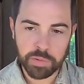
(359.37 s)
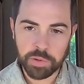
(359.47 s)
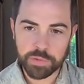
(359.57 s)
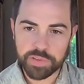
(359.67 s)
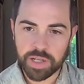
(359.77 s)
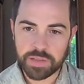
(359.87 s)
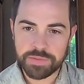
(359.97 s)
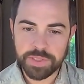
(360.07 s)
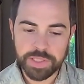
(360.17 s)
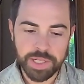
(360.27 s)
where it was kind of
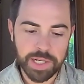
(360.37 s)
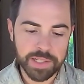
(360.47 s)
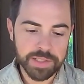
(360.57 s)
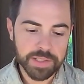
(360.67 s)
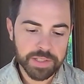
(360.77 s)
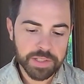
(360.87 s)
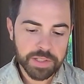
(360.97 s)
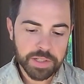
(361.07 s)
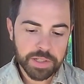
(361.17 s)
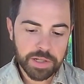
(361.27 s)
the
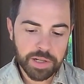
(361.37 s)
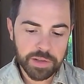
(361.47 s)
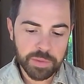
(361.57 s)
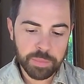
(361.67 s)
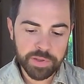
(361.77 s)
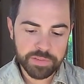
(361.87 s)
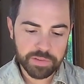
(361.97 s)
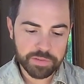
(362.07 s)
business